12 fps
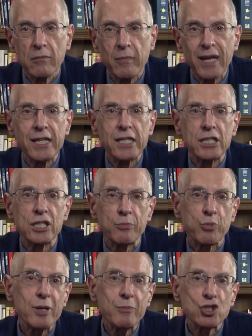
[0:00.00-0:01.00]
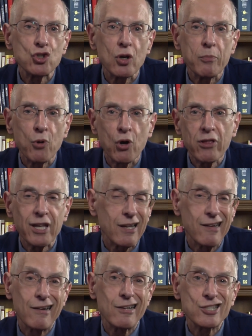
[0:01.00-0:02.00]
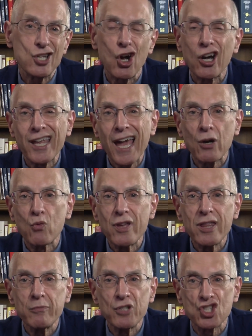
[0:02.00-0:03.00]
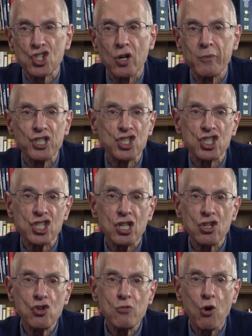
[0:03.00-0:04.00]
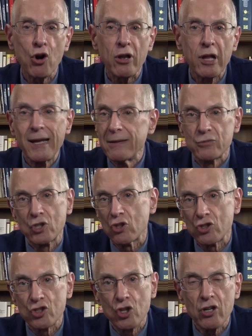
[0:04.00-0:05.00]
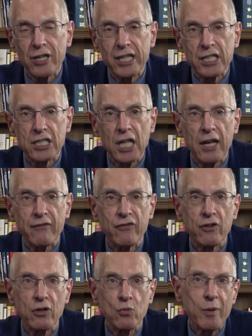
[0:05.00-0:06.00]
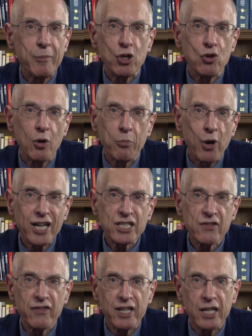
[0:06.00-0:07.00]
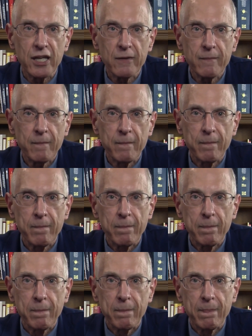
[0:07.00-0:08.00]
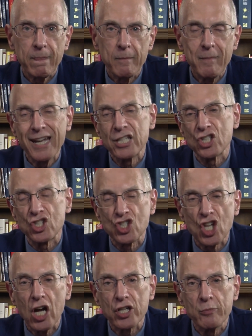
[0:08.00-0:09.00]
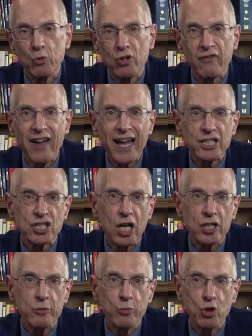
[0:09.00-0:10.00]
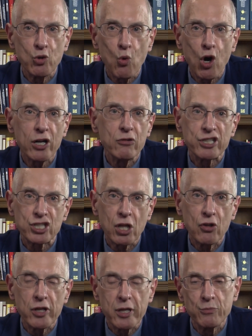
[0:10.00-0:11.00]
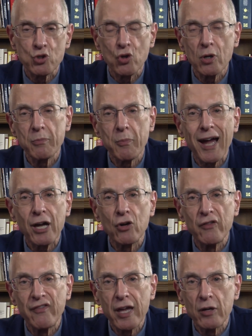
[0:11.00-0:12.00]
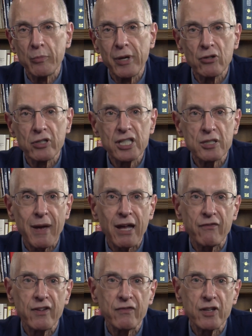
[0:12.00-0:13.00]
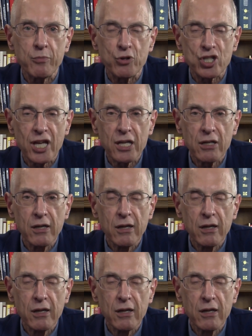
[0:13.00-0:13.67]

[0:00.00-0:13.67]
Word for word: may lead to premature birth and cause cardiac rhythm disturbances in the newborn. So certainly it's not for women who are breastfeeding. Medicine's soluble in fat, soluble in water, it's slowly absorbed, bioavailability is about fifty percent.